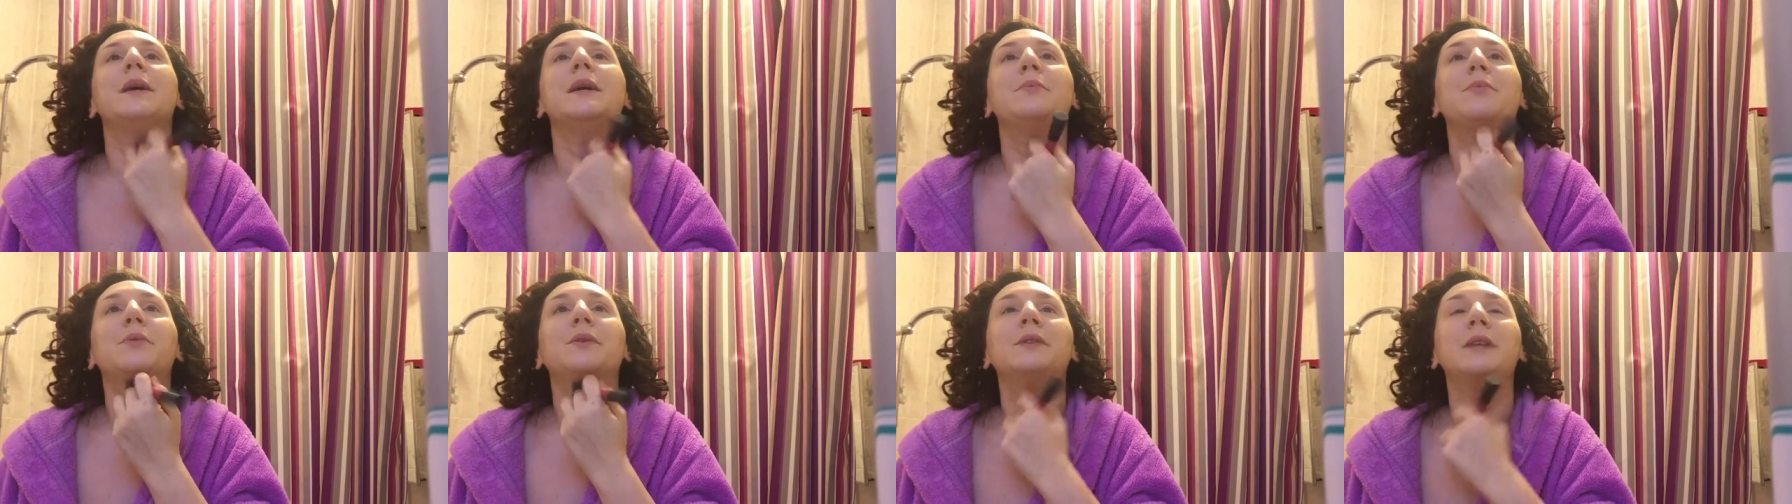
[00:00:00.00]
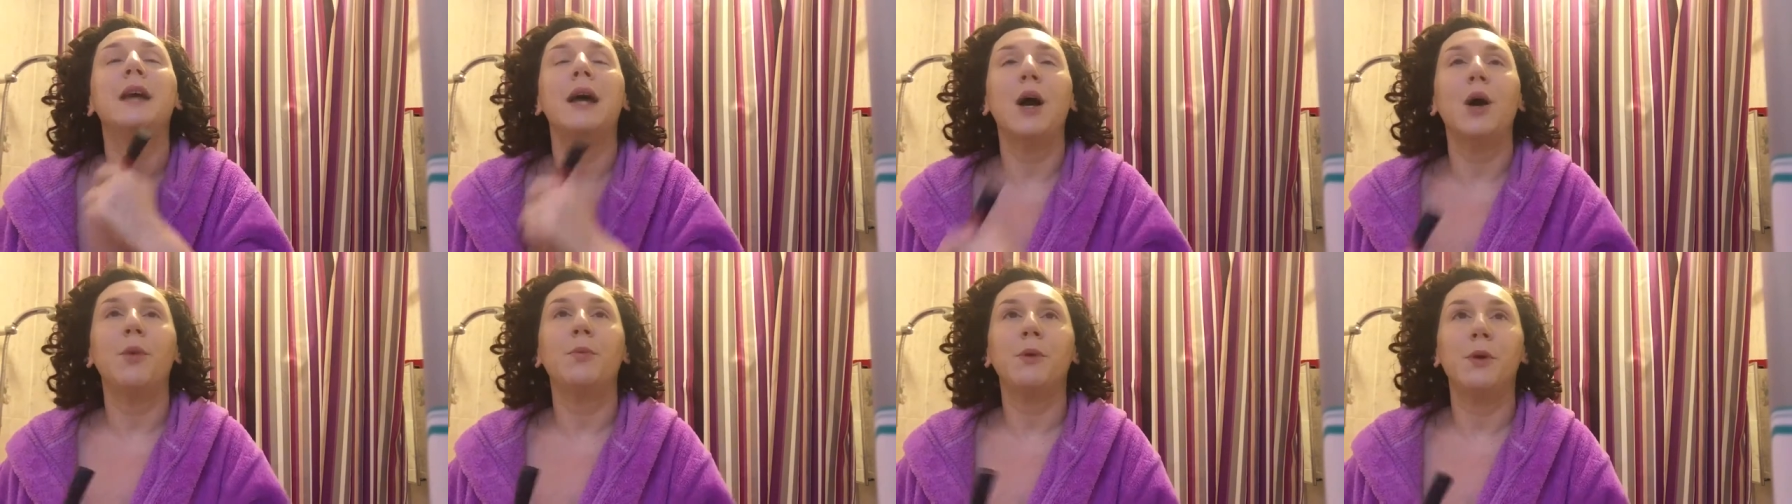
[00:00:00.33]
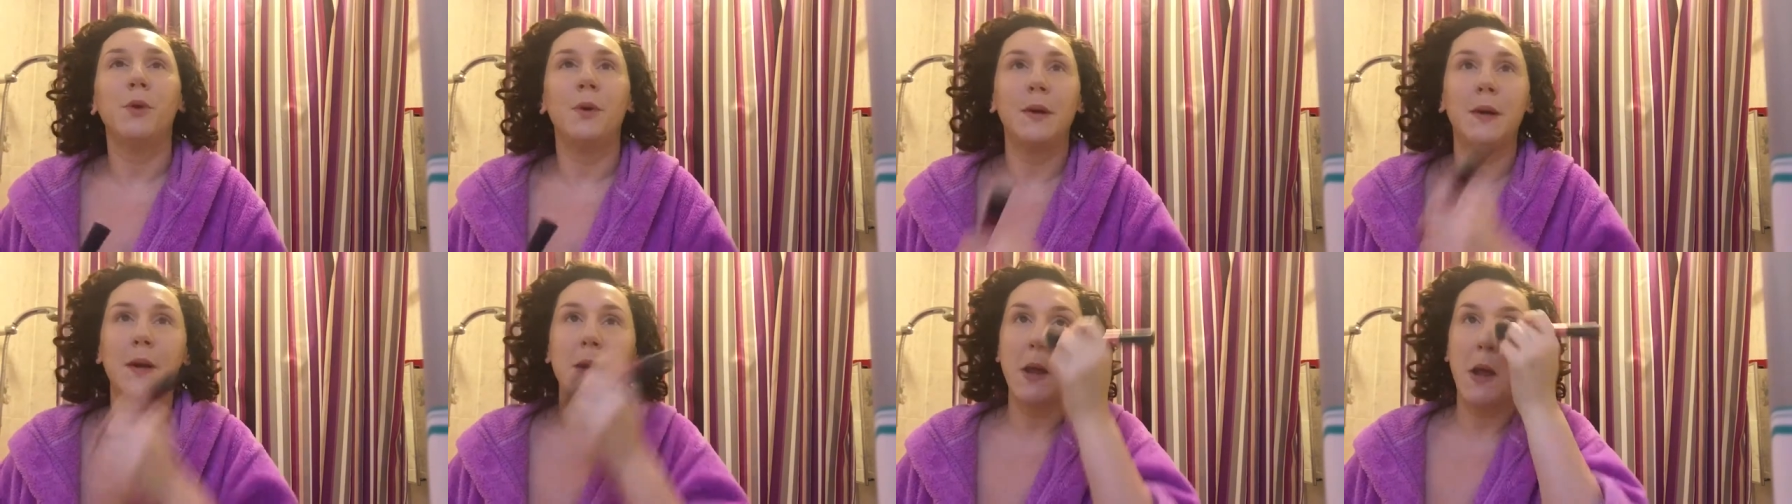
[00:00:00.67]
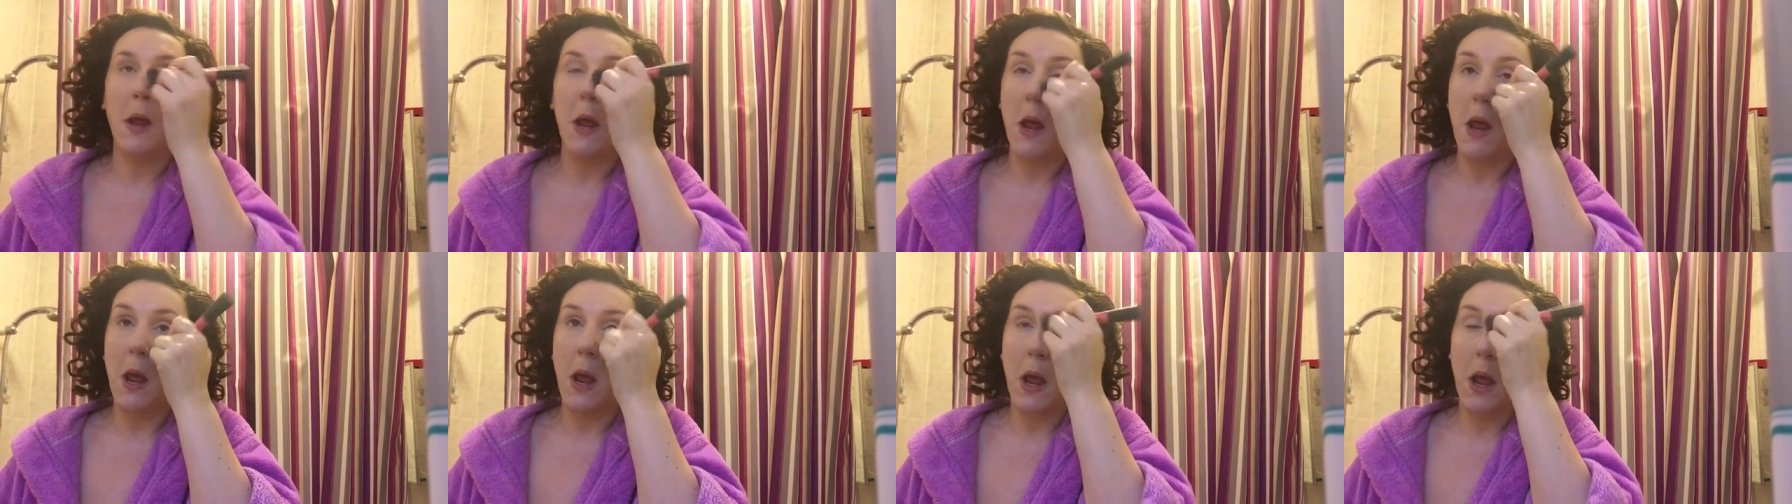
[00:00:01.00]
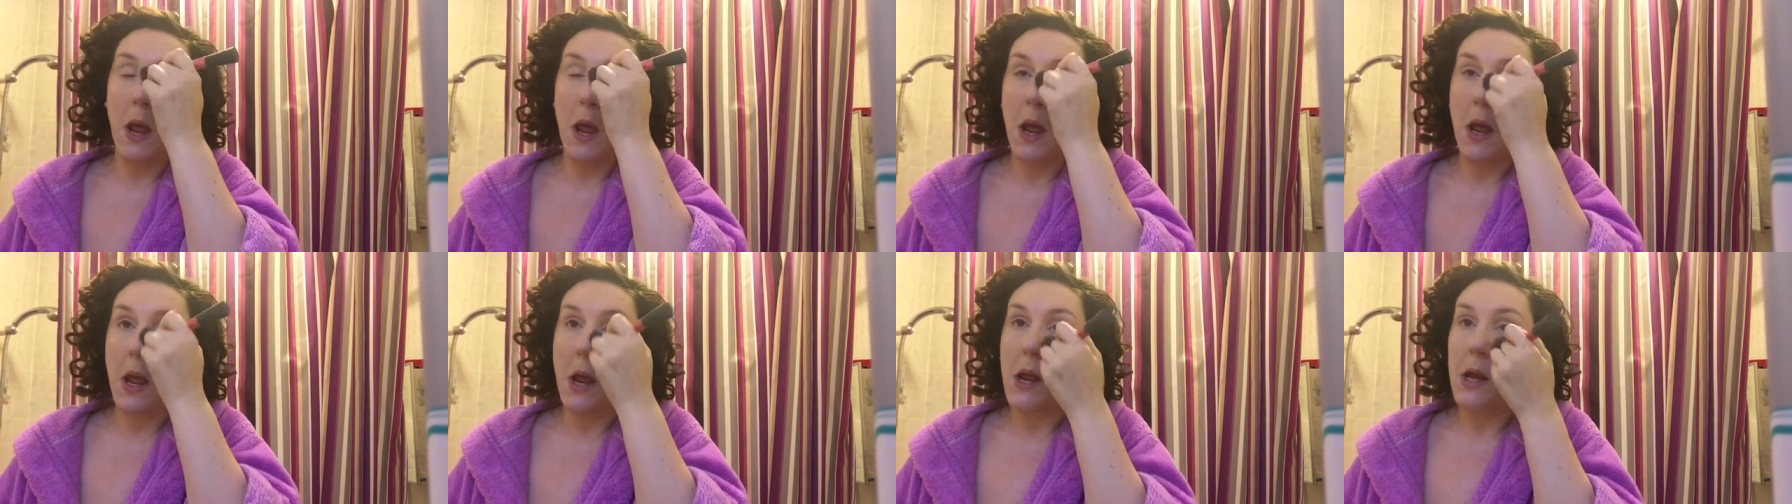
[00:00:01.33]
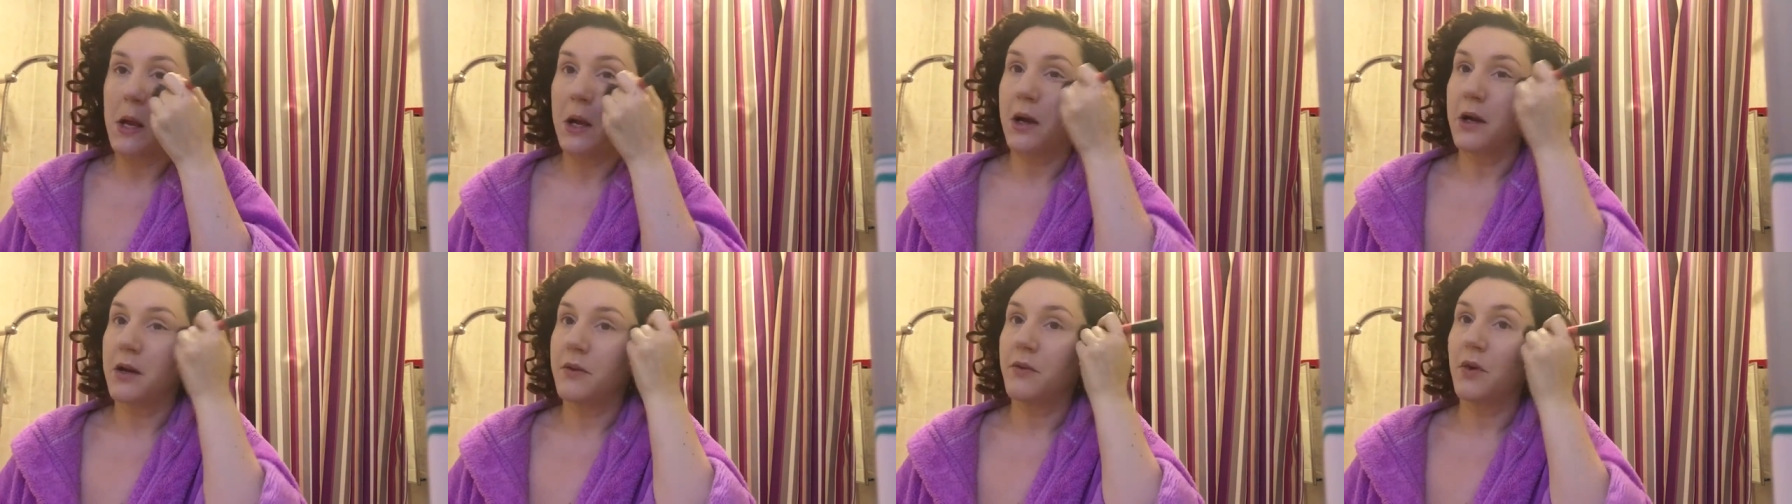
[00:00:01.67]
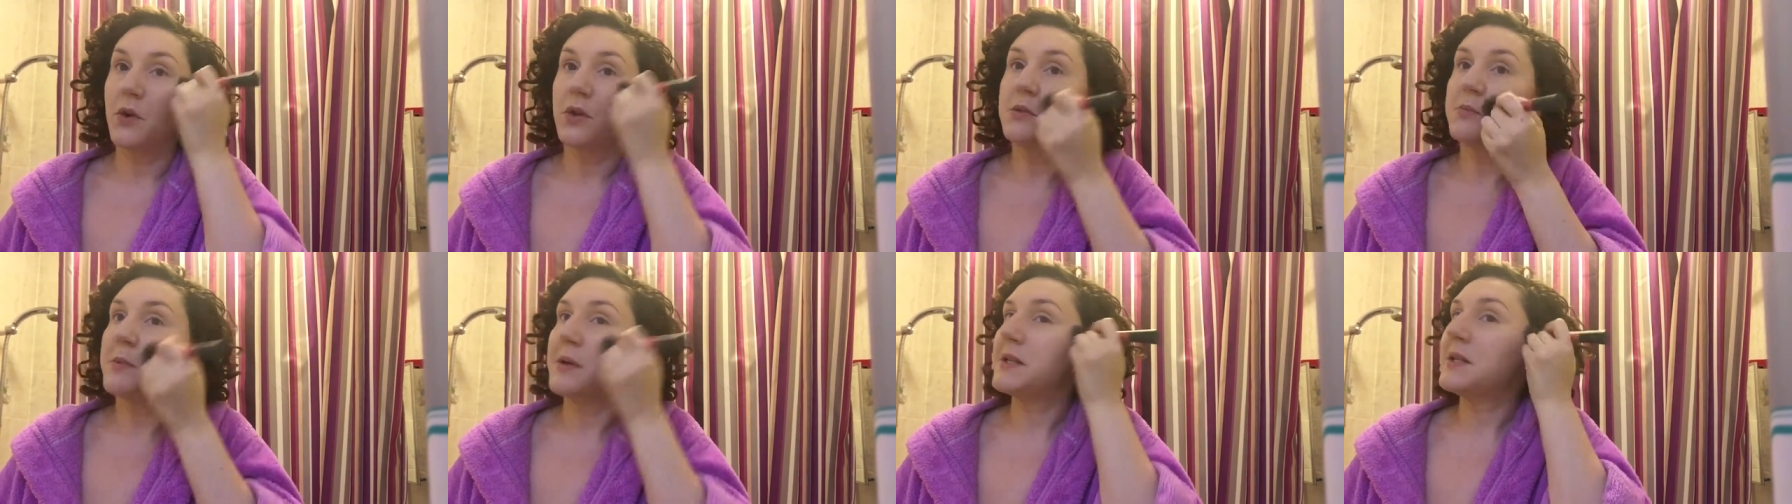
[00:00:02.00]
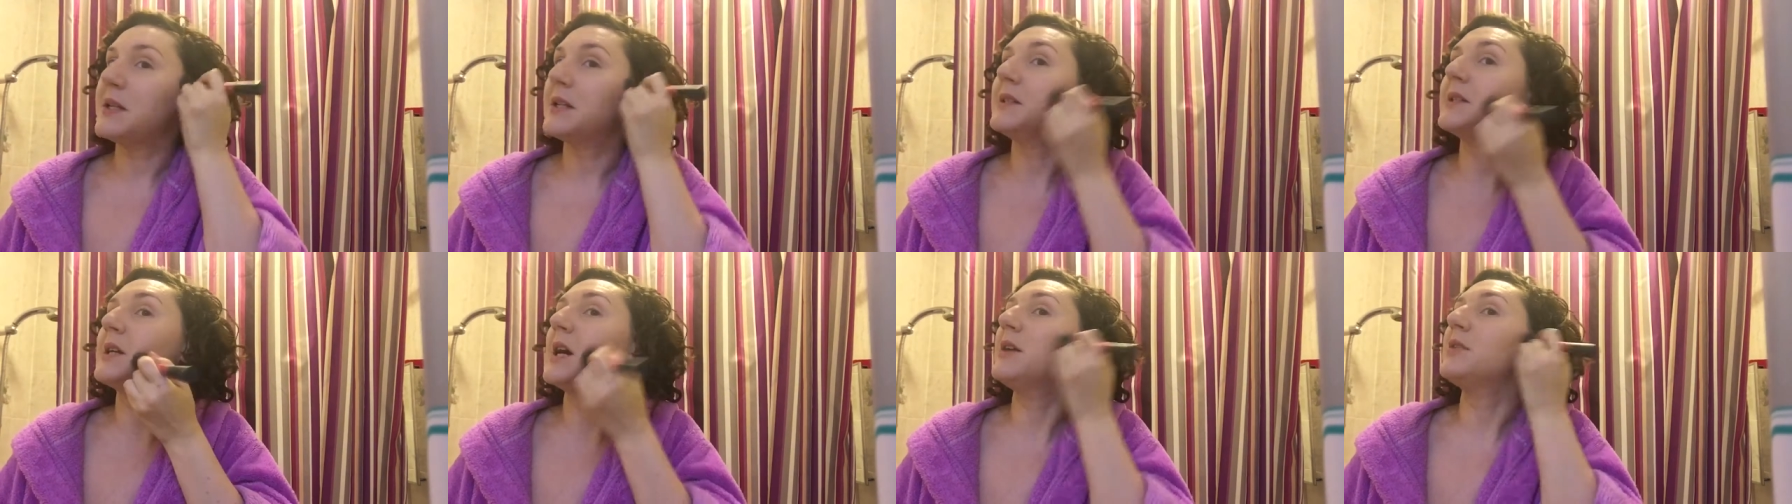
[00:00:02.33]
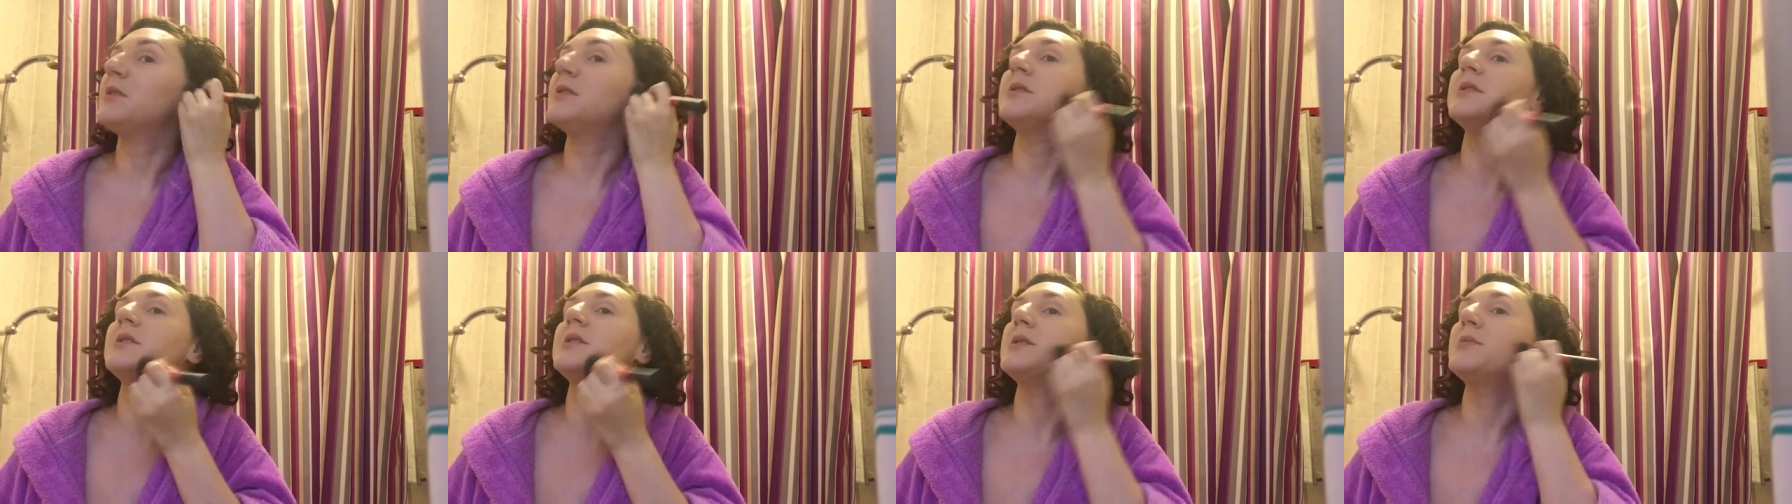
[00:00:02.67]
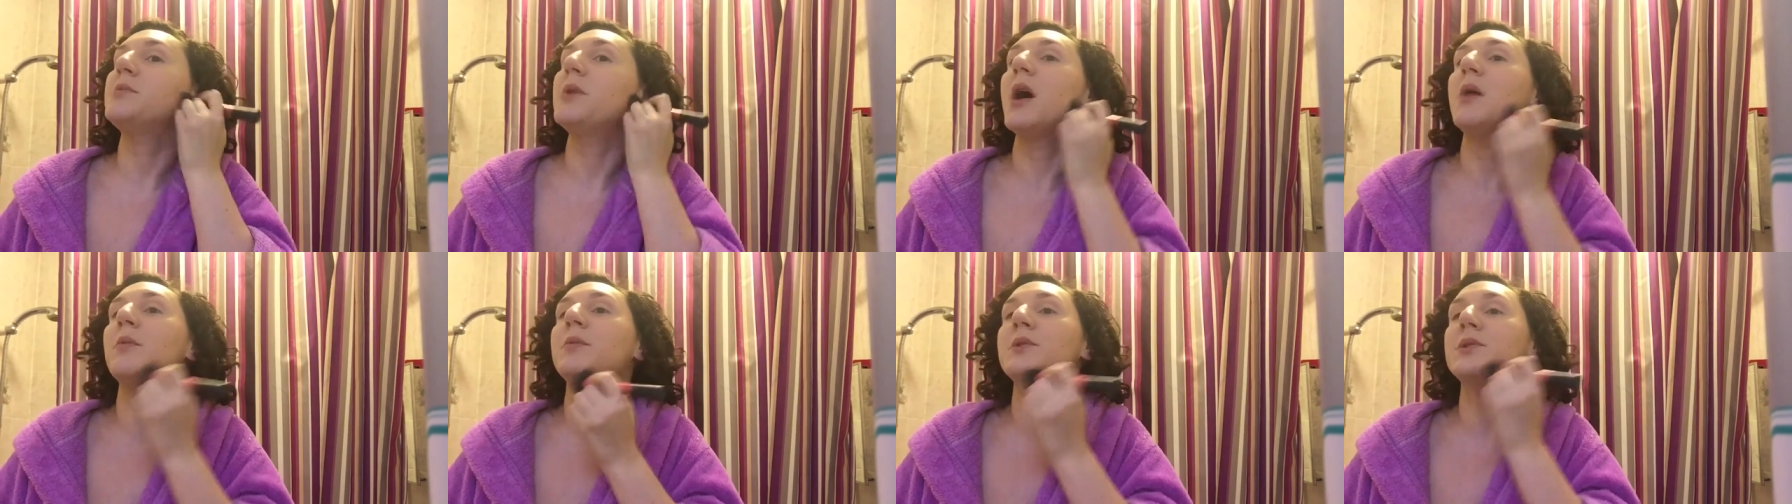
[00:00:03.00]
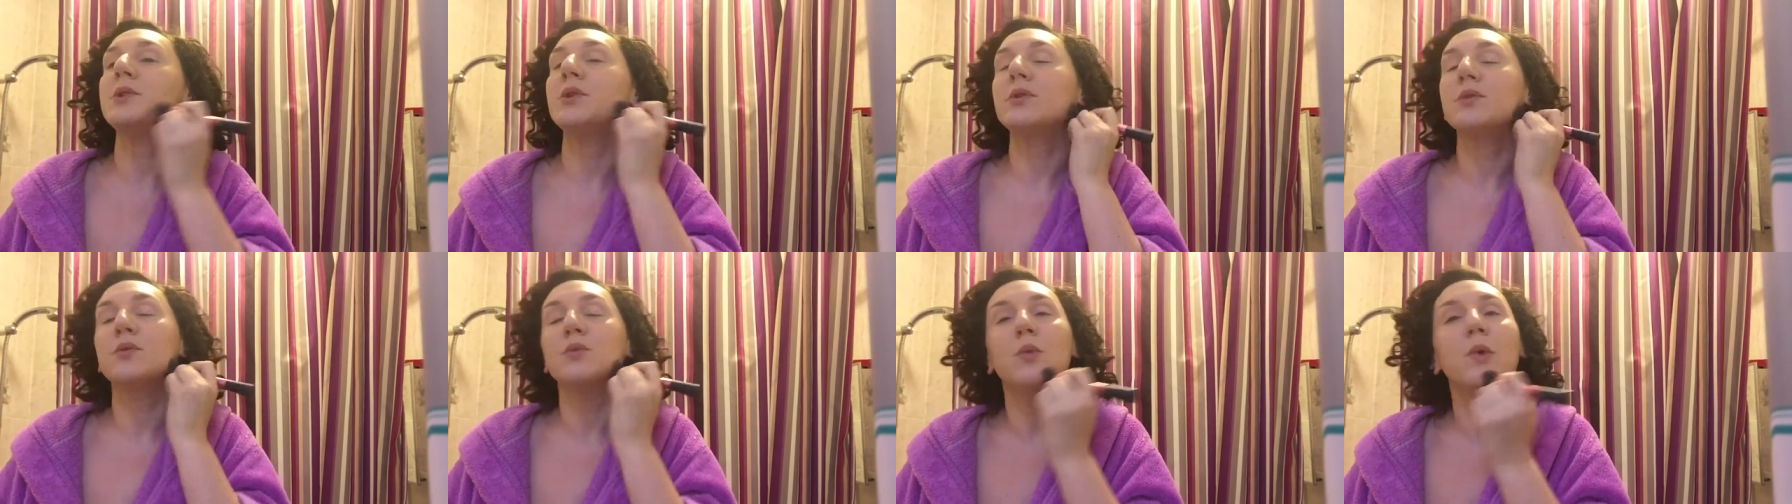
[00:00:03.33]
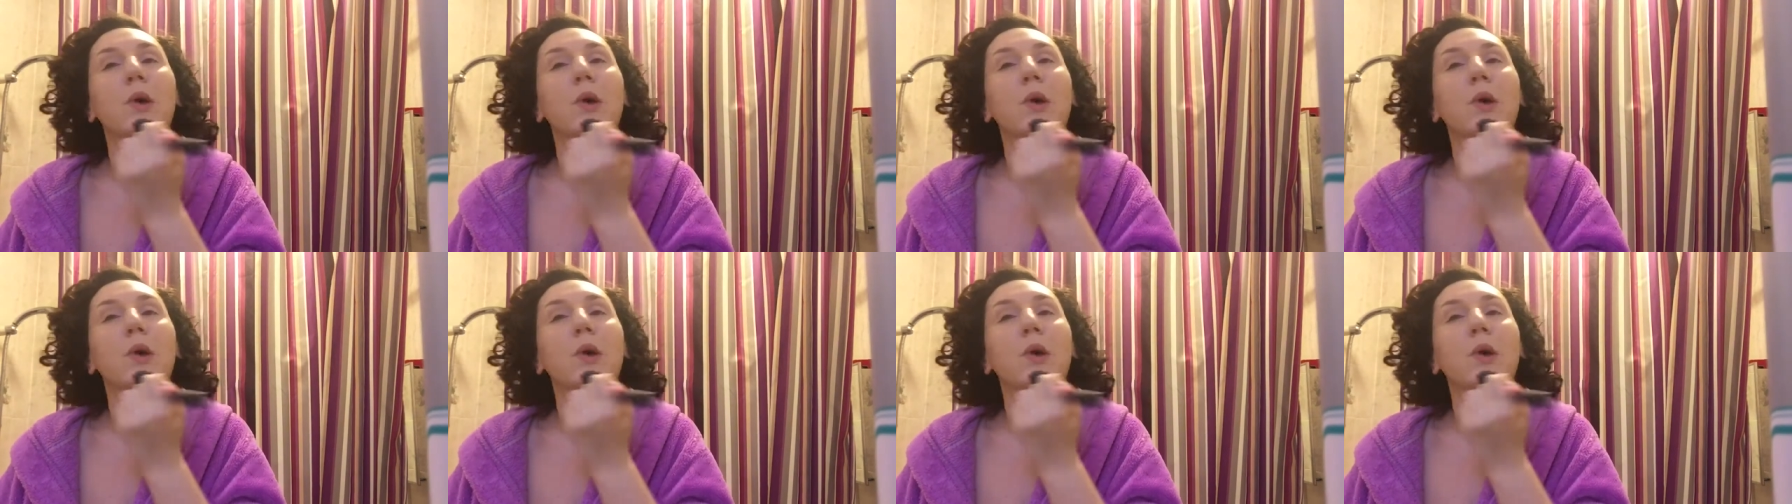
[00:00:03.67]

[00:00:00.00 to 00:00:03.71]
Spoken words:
people to help you in kind of cosmetics counters and department stores,